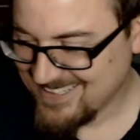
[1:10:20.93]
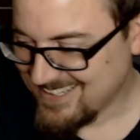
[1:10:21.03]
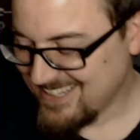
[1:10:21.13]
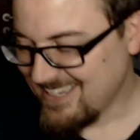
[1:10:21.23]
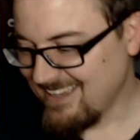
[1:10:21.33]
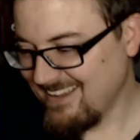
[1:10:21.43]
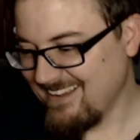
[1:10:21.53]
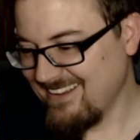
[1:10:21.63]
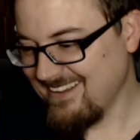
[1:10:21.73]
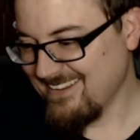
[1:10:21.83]

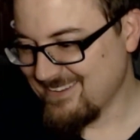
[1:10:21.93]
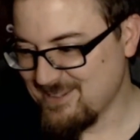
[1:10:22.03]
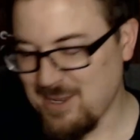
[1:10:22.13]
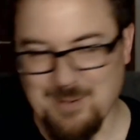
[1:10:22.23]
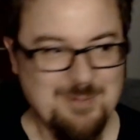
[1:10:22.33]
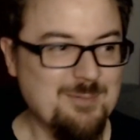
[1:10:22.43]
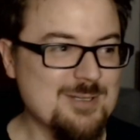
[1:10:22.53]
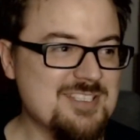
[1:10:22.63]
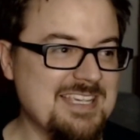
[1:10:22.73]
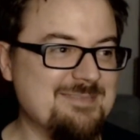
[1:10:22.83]
No, we'll
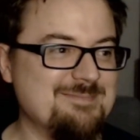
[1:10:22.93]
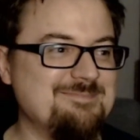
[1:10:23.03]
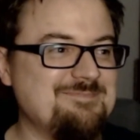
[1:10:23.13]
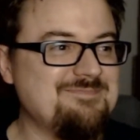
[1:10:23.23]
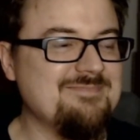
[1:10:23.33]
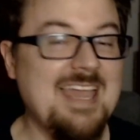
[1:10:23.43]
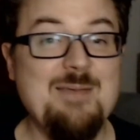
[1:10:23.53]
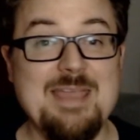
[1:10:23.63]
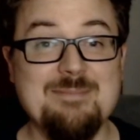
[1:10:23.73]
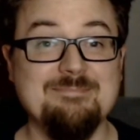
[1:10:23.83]
see.
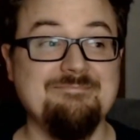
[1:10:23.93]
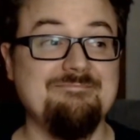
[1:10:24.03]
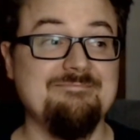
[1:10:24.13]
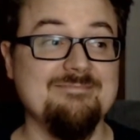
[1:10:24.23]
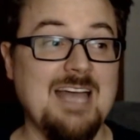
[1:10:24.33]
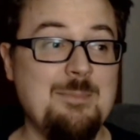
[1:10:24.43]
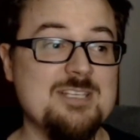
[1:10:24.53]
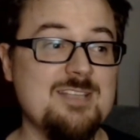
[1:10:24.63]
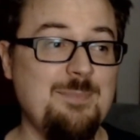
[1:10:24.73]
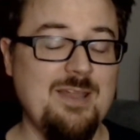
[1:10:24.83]
Anyway, I'm going to
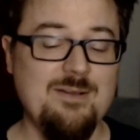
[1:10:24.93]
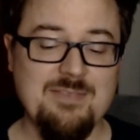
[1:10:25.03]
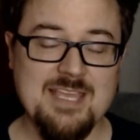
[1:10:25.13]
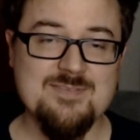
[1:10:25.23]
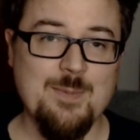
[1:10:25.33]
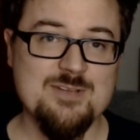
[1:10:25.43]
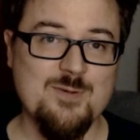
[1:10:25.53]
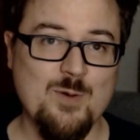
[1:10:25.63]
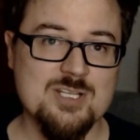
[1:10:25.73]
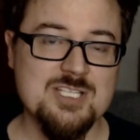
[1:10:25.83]
stop here. Thanks very much for
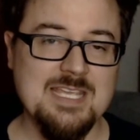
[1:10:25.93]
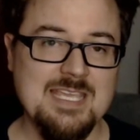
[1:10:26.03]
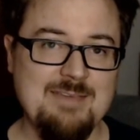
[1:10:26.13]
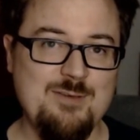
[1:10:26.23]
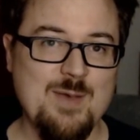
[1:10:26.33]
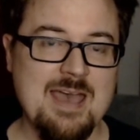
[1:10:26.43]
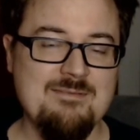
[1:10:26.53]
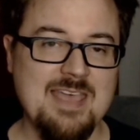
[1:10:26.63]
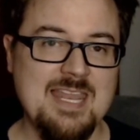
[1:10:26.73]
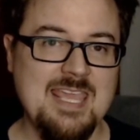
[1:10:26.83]
watching. If you have
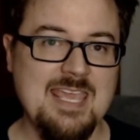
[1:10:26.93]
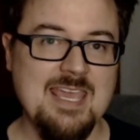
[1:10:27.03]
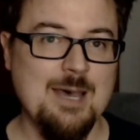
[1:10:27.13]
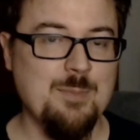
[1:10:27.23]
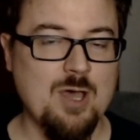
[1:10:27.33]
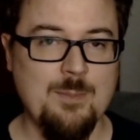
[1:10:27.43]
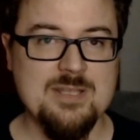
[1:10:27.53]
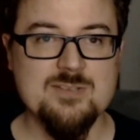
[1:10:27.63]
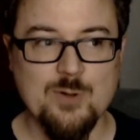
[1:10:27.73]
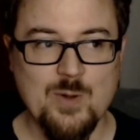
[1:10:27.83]
any comments
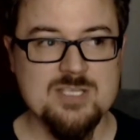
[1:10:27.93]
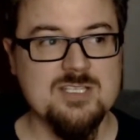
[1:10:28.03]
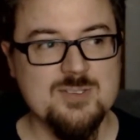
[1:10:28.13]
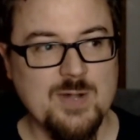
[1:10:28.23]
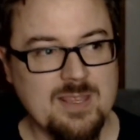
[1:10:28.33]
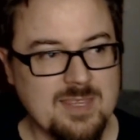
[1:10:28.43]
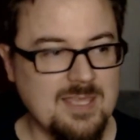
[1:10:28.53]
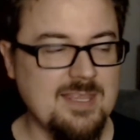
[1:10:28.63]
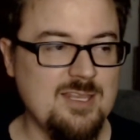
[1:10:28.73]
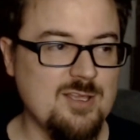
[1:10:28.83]
or questions or anything,
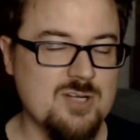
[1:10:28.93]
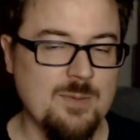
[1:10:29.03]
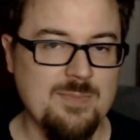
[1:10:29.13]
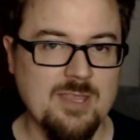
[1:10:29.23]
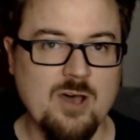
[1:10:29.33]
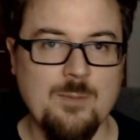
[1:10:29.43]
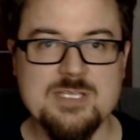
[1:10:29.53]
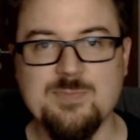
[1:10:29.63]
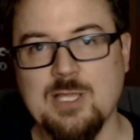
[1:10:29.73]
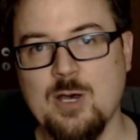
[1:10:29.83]
then you can drop them in the comments
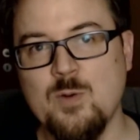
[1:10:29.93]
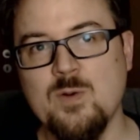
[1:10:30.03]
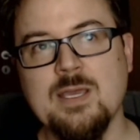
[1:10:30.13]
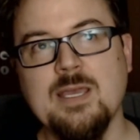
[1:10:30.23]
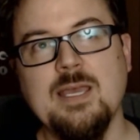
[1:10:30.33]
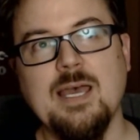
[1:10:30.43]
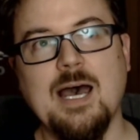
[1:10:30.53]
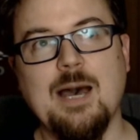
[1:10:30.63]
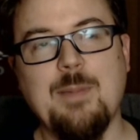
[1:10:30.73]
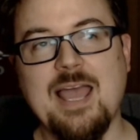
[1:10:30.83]
below.
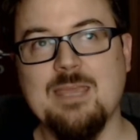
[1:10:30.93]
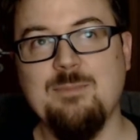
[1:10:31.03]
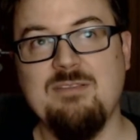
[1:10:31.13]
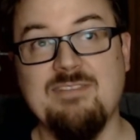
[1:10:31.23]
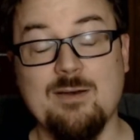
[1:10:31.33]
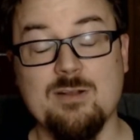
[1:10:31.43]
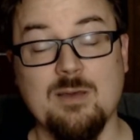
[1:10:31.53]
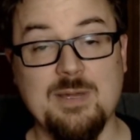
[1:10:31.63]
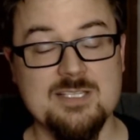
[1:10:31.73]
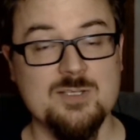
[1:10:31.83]
I can be found on my
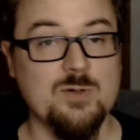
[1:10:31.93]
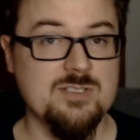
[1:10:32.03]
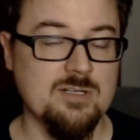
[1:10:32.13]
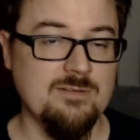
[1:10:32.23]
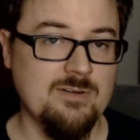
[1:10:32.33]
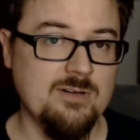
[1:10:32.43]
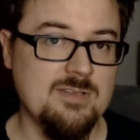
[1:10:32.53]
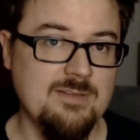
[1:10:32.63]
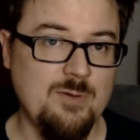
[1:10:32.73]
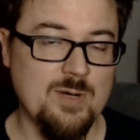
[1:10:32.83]
Discord server
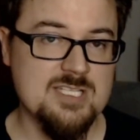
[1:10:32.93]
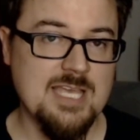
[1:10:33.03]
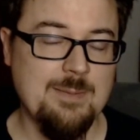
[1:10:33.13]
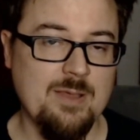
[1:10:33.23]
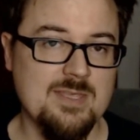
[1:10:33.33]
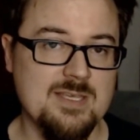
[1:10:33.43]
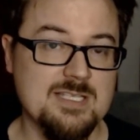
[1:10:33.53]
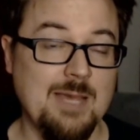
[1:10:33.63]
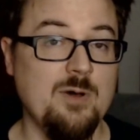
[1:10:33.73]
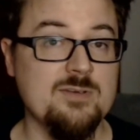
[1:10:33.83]
if you want to chat about this.
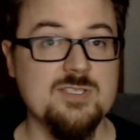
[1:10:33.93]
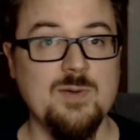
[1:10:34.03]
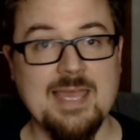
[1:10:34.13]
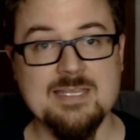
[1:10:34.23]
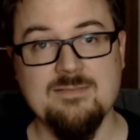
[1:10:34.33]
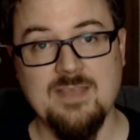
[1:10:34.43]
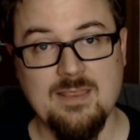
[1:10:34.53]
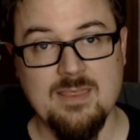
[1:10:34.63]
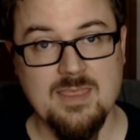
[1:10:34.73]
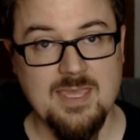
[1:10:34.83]
I'm also active in
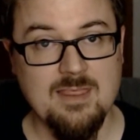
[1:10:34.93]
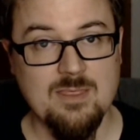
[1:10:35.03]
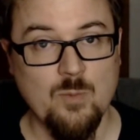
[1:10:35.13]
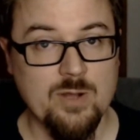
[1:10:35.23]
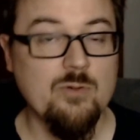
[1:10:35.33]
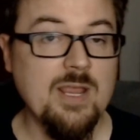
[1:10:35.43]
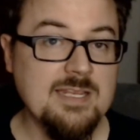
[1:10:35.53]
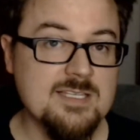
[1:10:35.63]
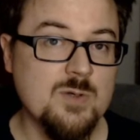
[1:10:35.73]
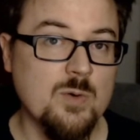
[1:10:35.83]
the One Ring
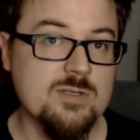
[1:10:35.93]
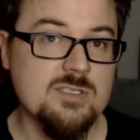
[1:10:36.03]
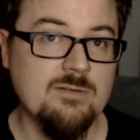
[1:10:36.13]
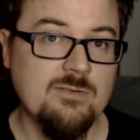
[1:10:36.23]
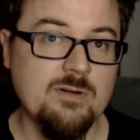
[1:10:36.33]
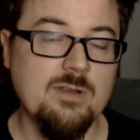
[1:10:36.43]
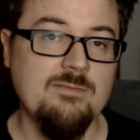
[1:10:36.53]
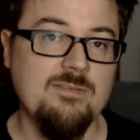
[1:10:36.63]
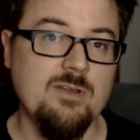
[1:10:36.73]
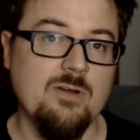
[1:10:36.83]
Discord server
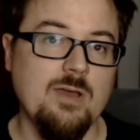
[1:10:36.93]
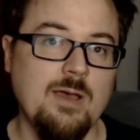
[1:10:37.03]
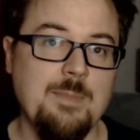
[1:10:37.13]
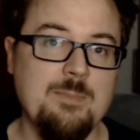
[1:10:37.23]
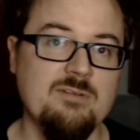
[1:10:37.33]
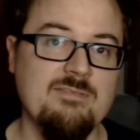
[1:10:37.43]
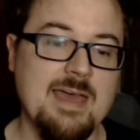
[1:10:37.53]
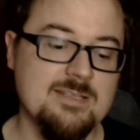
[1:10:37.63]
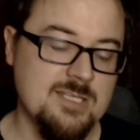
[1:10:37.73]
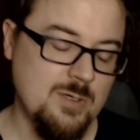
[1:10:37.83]
if you're a member of that
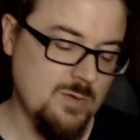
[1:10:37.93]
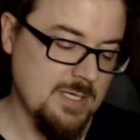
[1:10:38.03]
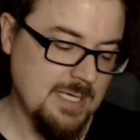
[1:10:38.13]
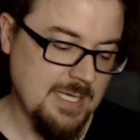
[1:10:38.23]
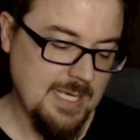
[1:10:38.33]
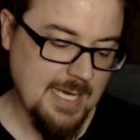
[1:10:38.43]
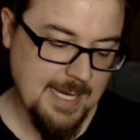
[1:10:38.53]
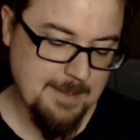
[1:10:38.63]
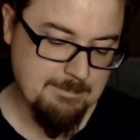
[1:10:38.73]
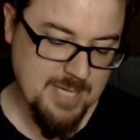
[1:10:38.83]
too.
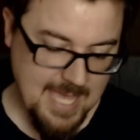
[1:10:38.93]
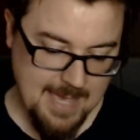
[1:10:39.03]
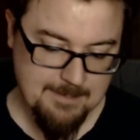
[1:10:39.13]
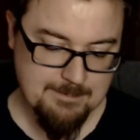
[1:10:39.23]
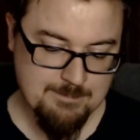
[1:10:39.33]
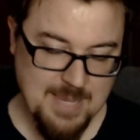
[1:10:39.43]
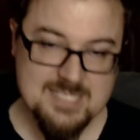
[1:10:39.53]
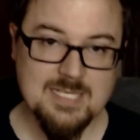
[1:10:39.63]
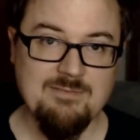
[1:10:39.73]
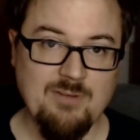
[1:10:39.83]
But yeah,
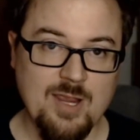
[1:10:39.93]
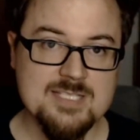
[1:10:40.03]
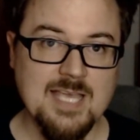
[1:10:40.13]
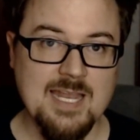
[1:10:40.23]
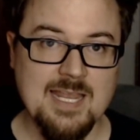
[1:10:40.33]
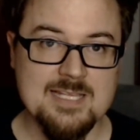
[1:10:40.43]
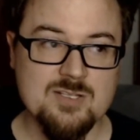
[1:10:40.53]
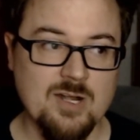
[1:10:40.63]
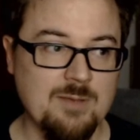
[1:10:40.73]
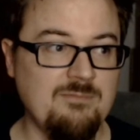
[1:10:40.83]
basically very excited to get
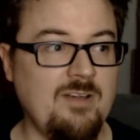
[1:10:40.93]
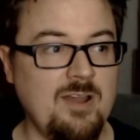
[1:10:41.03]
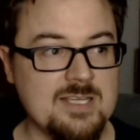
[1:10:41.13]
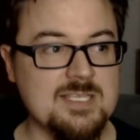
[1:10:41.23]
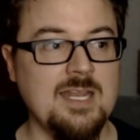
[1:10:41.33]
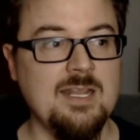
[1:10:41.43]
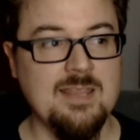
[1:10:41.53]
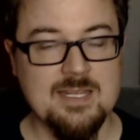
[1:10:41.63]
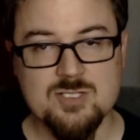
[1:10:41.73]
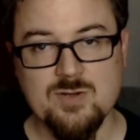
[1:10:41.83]
started. I'm very excited that
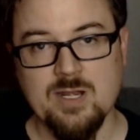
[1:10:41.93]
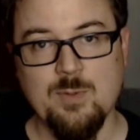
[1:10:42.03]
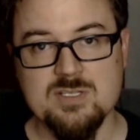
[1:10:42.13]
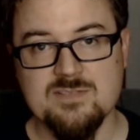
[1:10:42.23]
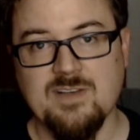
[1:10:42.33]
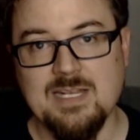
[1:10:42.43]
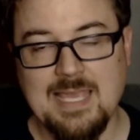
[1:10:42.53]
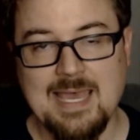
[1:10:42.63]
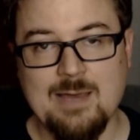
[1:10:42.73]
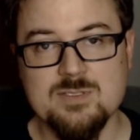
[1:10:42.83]
Strider Mode is finally
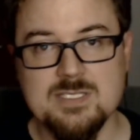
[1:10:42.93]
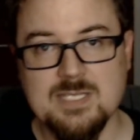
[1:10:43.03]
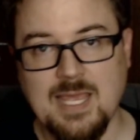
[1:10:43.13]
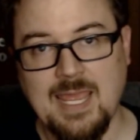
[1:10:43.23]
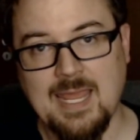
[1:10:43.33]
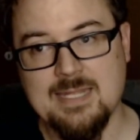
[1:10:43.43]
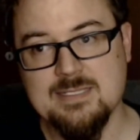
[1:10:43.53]
out, and